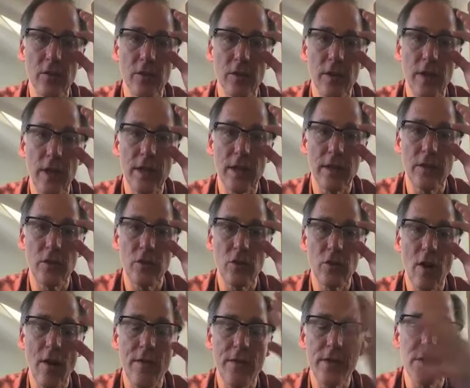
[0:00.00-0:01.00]
like? Do you
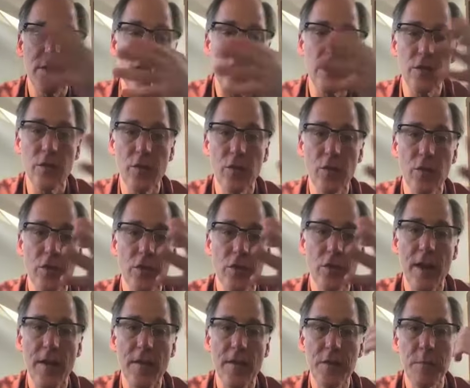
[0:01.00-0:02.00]
have a sense for its
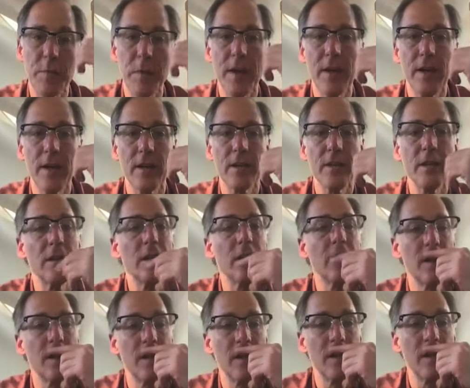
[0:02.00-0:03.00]
lifespan?
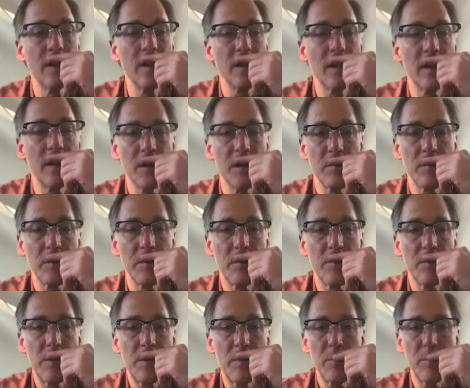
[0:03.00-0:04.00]
If
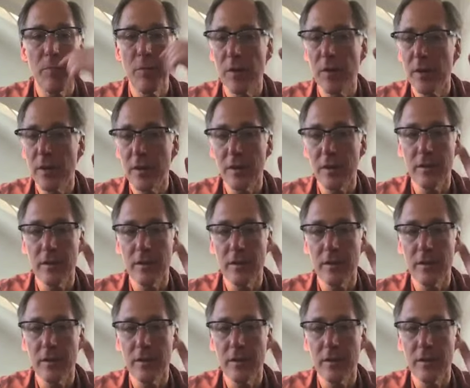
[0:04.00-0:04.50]
people put it in an